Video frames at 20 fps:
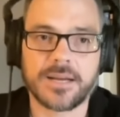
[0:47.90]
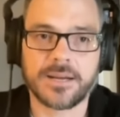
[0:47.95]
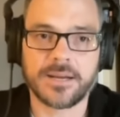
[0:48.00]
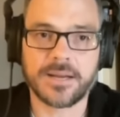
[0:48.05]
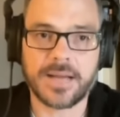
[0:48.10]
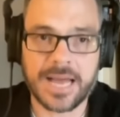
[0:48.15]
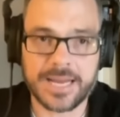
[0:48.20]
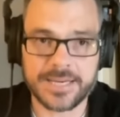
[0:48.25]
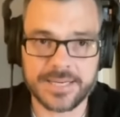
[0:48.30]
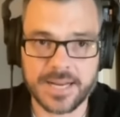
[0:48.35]

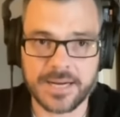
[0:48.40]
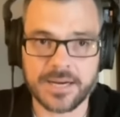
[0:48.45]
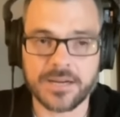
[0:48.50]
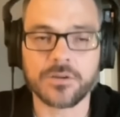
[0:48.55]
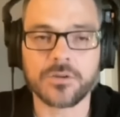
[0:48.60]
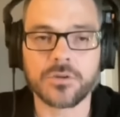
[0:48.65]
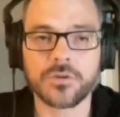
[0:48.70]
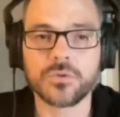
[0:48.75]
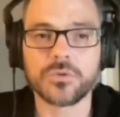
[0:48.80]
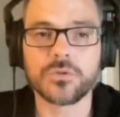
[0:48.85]
Adnan
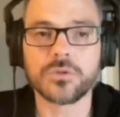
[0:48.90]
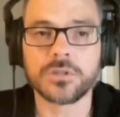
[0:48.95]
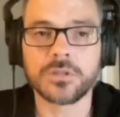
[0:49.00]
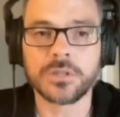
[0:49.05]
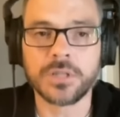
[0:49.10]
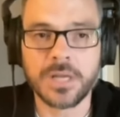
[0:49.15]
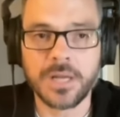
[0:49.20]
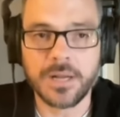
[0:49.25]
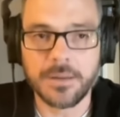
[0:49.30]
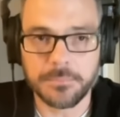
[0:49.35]
al-Ghul
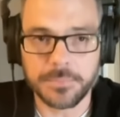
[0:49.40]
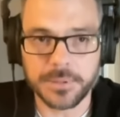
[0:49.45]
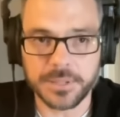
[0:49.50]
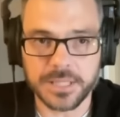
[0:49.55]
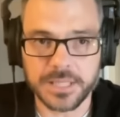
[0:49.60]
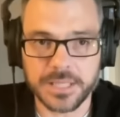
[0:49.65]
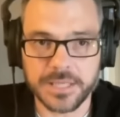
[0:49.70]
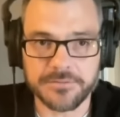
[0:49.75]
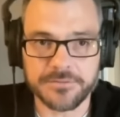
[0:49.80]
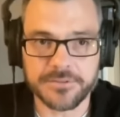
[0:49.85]

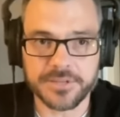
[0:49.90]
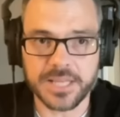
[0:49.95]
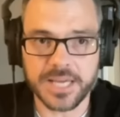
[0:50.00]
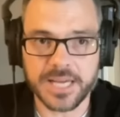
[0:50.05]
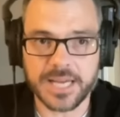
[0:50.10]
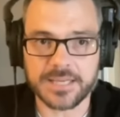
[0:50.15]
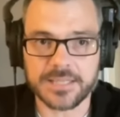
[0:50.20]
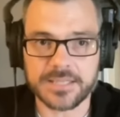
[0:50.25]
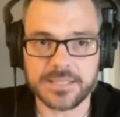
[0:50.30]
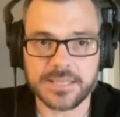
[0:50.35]
believed
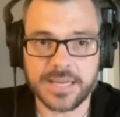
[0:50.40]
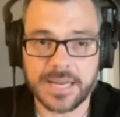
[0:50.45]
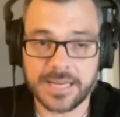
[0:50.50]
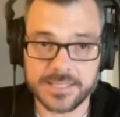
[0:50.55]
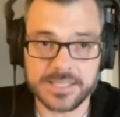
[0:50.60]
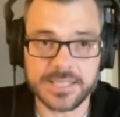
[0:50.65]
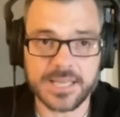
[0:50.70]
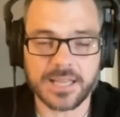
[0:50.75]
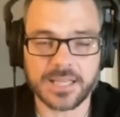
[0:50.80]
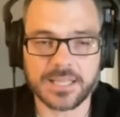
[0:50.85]
that,
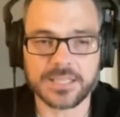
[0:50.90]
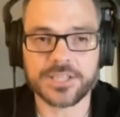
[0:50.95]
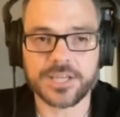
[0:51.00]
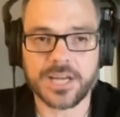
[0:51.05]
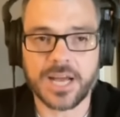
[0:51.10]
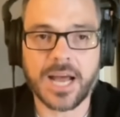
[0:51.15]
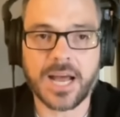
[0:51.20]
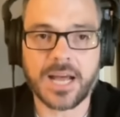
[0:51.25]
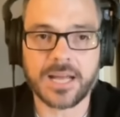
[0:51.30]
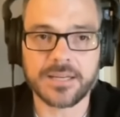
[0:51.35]
and Salah
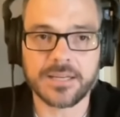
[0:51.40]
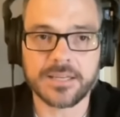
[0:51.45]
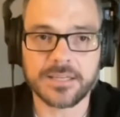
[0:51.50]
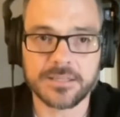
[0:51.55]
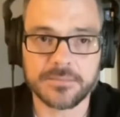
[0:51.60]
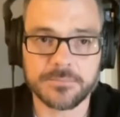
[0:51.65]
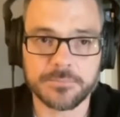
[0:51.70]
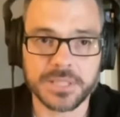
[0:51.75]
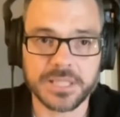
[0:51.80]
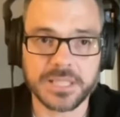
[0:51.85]
Shahada
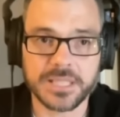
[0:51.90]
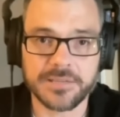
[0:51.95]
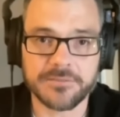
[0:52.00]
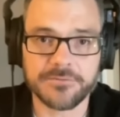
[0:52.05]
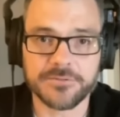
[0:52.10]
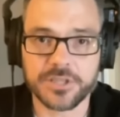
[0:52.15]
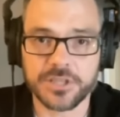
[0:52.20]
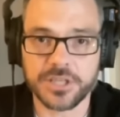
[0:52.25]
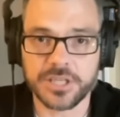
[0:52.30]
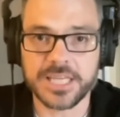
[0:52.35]

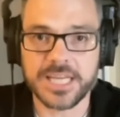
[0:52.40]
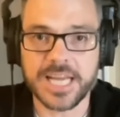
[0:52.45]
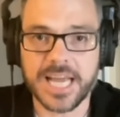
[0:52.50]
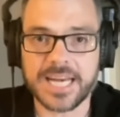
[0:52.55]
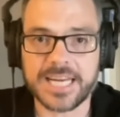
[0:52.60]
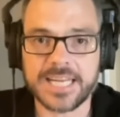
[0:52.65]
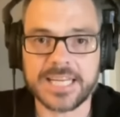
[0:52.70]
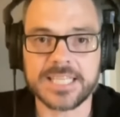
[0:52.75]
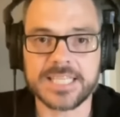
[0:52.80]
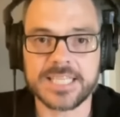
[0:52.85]
believed, could
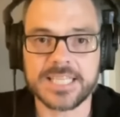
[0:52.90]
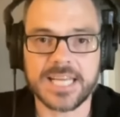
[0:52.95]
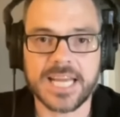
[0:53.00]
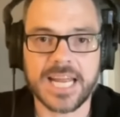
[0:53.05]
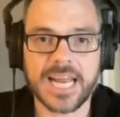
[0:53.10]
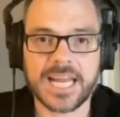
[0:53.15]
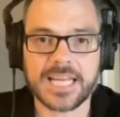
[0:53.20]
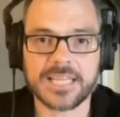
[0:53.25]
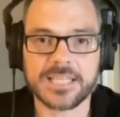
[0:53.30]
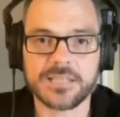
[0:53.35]
get into the
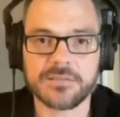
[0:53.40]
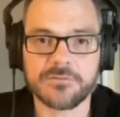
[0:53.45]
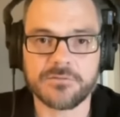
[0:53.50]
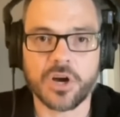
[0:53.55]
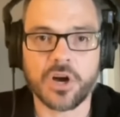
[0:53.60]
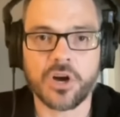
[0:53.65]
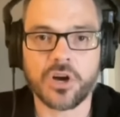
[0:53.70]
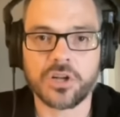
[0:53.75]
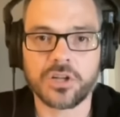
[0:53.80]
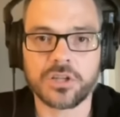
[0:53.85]
hands of
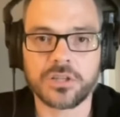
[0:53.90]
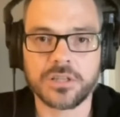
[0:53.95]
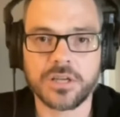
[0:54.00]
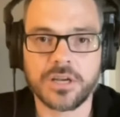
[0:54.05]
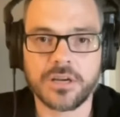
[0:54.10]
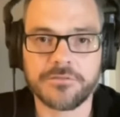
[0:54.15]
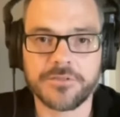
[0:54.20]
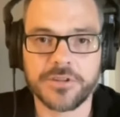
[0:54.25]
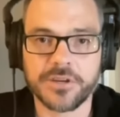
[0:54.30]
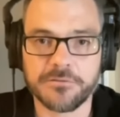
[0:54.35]
all
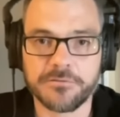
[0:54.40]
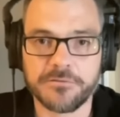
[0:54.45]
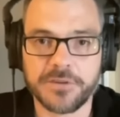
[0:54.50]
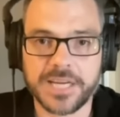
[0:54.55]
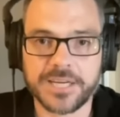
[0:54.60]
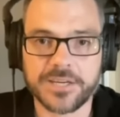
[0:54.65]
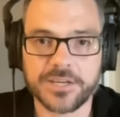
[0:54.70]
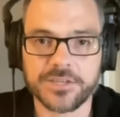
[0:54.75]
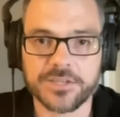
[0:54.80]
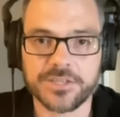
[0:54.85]
of their
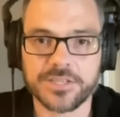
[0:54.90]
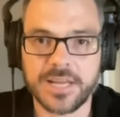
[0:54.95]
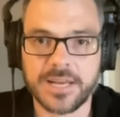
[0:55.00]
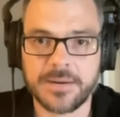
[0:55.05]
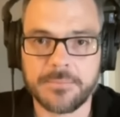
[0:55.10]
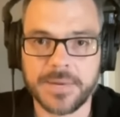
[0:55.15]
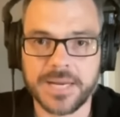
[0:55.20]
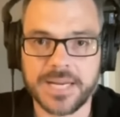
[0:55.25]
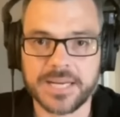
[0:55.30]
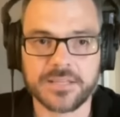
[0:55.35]
fighters
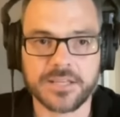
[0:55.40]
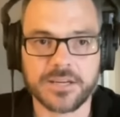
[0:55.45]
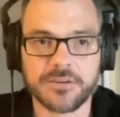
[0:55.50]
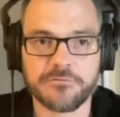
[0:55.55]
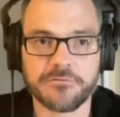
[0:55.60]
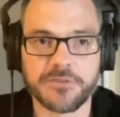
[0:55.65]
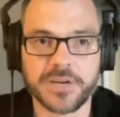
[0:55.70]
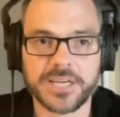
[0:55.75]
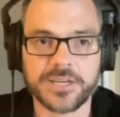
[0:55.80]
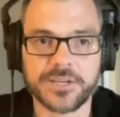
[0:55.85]
and make their
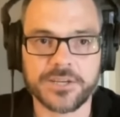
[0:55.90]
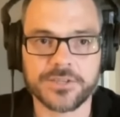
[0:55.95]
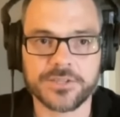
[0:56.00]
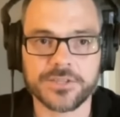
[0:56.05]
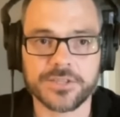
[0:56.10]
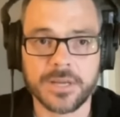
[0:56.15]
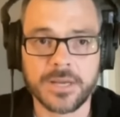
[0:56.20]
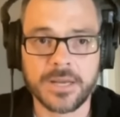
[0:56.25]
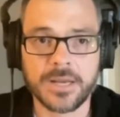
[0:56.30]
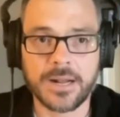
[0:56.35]

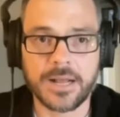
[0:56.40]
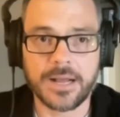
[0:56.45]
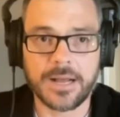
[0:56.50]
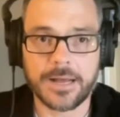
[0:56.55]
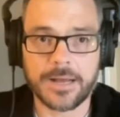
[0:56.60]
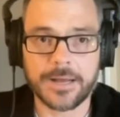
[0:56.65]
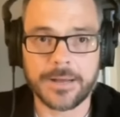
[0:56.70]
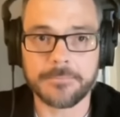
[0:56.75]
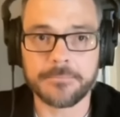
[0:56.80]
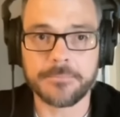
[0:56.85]
fighters,
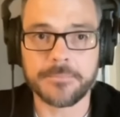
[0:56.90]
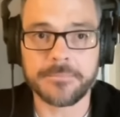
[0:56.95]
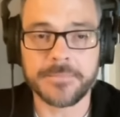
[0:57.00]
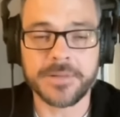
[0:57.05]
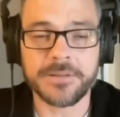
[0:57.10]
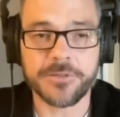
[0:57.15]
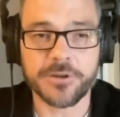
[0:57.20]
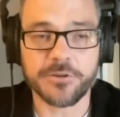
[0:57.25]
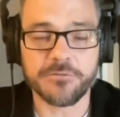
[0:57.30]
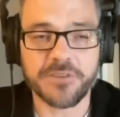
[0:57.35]

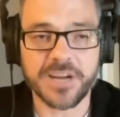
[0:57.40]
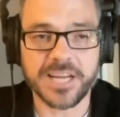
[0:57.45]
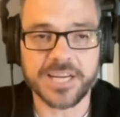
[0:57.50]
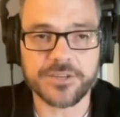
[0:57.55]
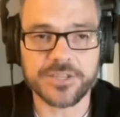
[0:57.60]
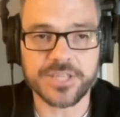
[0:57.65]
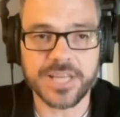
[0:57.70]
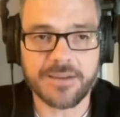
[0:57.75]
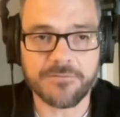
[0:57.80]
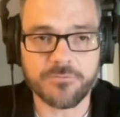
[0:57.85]
if their
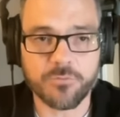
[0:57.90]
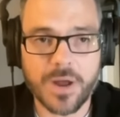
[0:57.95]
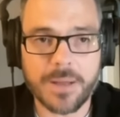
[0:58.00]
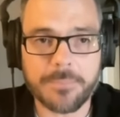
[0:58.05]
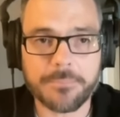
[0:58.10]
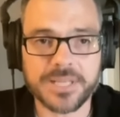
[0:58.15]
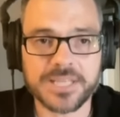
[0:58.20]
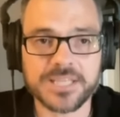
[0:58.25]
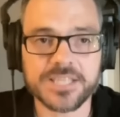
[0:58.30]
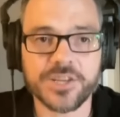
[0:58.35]
fighters have
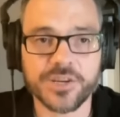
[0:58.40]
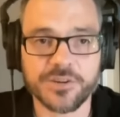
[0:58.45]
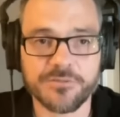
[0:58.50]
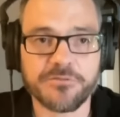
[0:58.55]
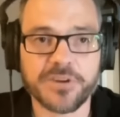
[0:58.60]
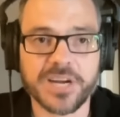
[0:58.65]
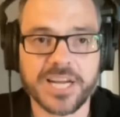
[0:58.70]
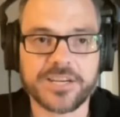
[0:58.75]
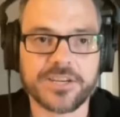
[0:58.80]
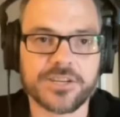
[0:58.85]
weapons, they're
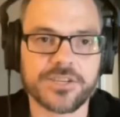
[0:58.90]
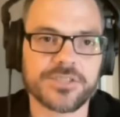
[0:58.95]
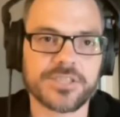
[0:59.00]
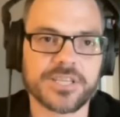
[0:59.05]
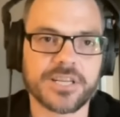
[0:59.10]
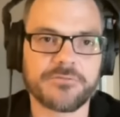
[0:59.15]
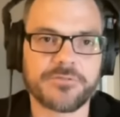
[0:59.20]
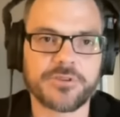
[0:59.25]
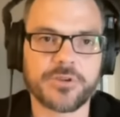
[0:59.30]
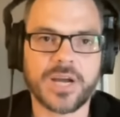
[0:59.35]
fighters.
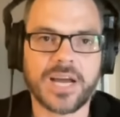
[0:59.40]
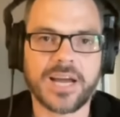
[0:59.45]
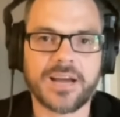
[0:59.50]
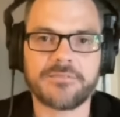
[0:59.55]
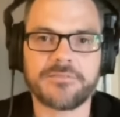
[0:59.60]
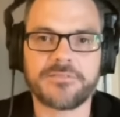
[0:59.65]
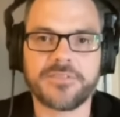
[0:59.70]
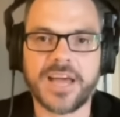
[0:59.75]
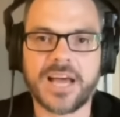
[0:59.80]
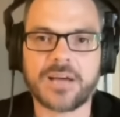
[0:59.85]
If you
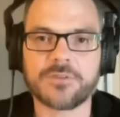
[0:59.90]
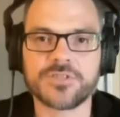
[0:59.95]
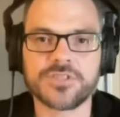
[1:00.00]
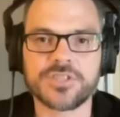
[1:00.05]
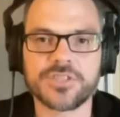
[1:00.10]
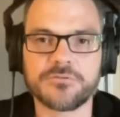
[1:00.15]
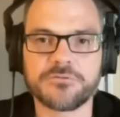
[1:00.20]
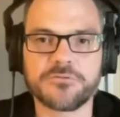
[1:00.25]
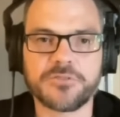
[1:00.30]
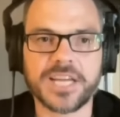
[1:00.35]
have
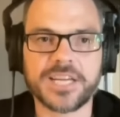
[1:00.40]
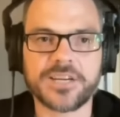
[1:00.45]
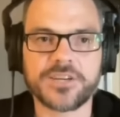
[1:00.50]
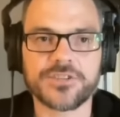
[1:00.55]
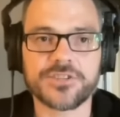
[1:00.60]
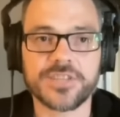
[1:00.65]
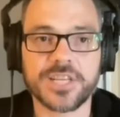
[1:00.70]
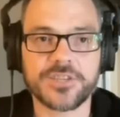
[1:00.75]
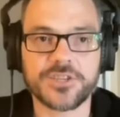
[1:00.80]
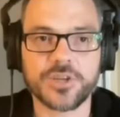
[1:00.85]
thousands of
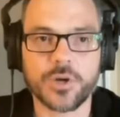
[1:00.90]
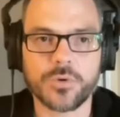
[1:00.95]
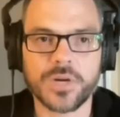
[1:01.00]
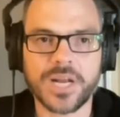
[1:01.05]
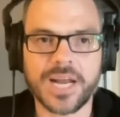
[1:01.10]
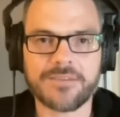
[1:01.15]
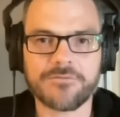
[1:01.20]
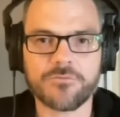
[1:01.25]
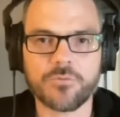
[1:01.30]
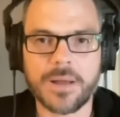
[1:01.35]
fighters that don't
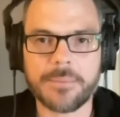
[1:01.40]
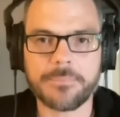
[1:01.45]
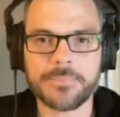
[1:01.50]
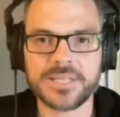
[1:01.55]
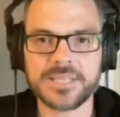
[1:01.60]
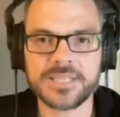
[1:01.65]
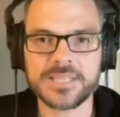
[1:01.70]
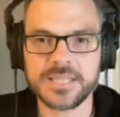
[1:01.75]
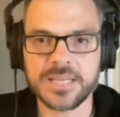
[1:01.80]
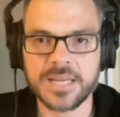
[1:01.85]
have weapons,